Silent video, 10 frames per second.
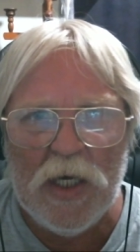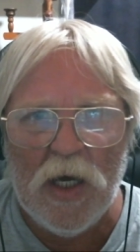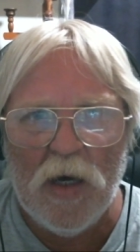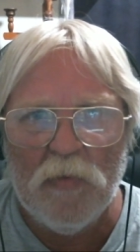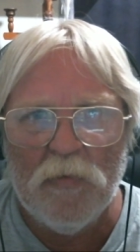
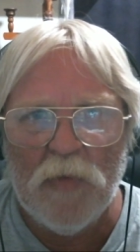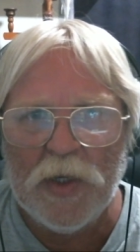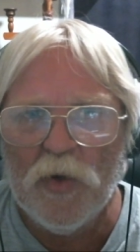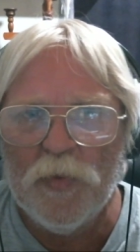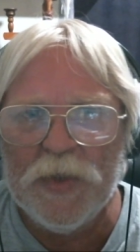Uh,
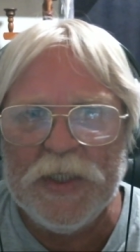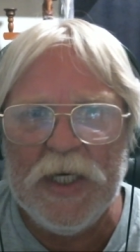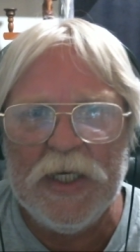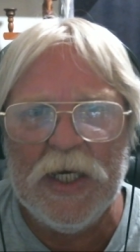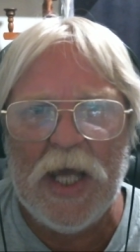Mario
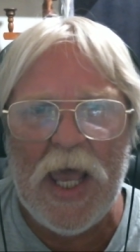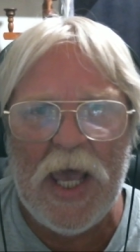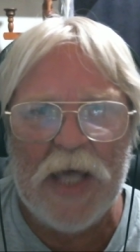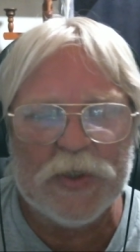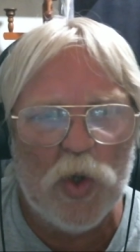Medina
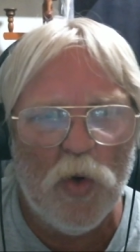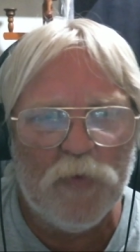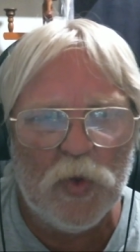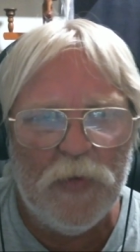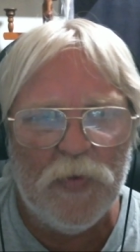asked
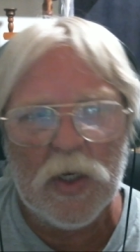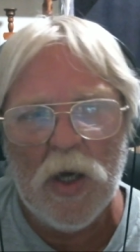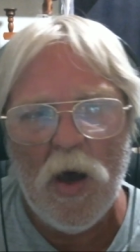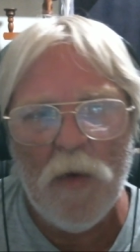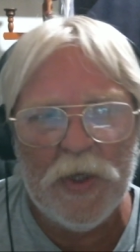over in the
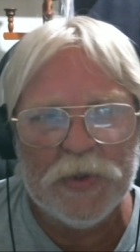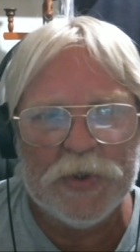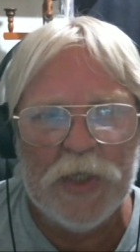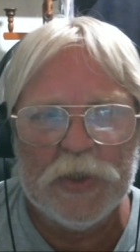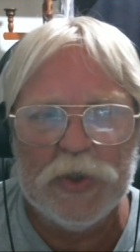comment
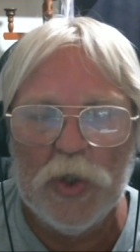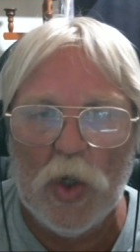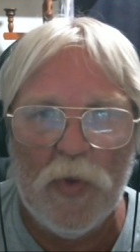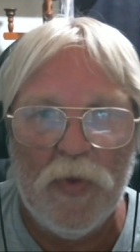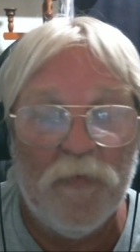section
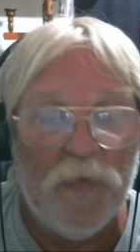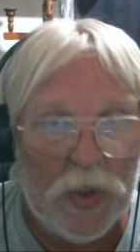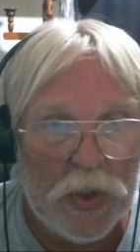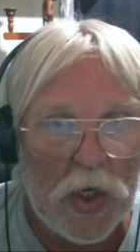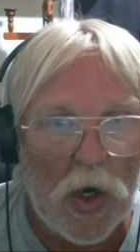on the
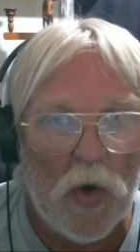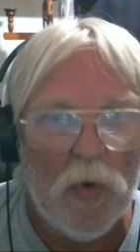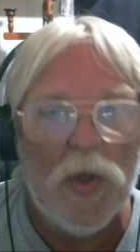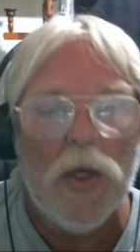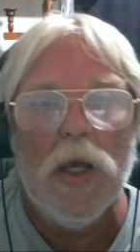
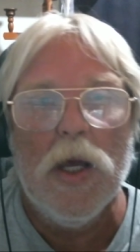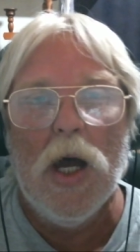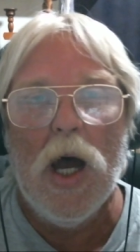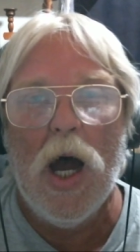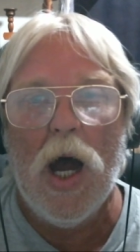video
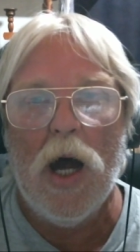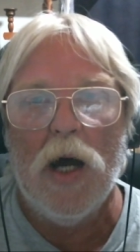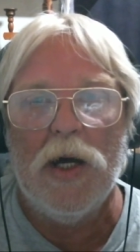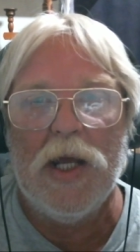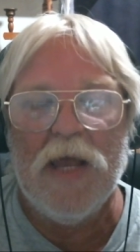
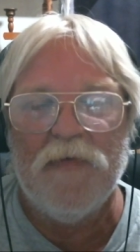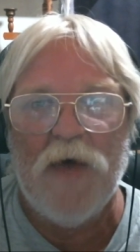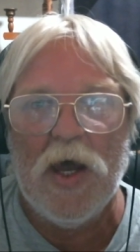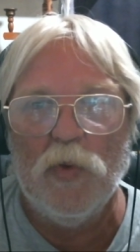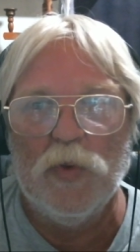uh, if
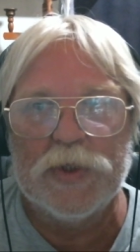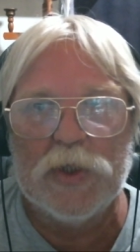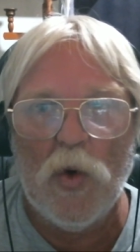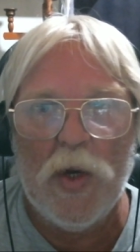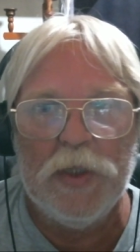I was
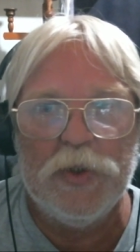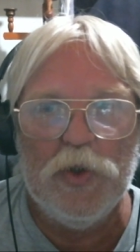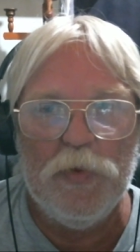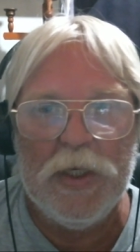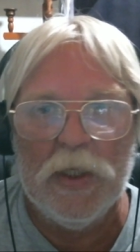going
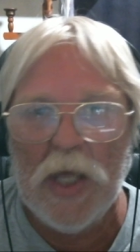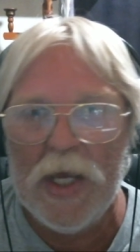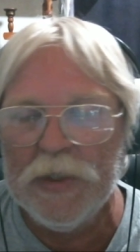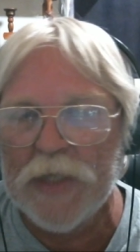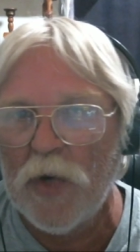to be
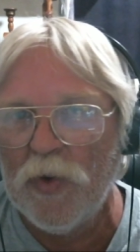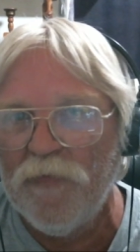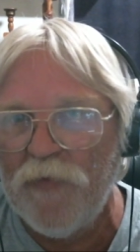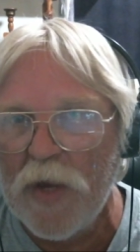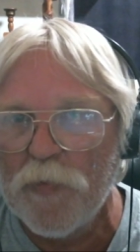laying down a
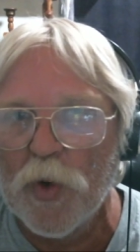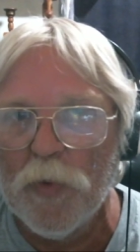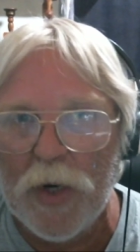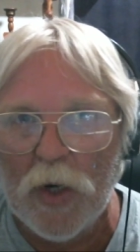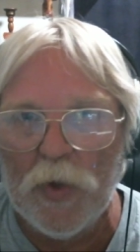vapor
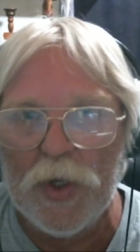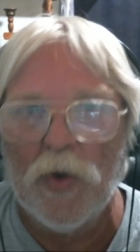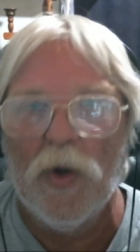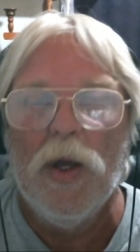barrier.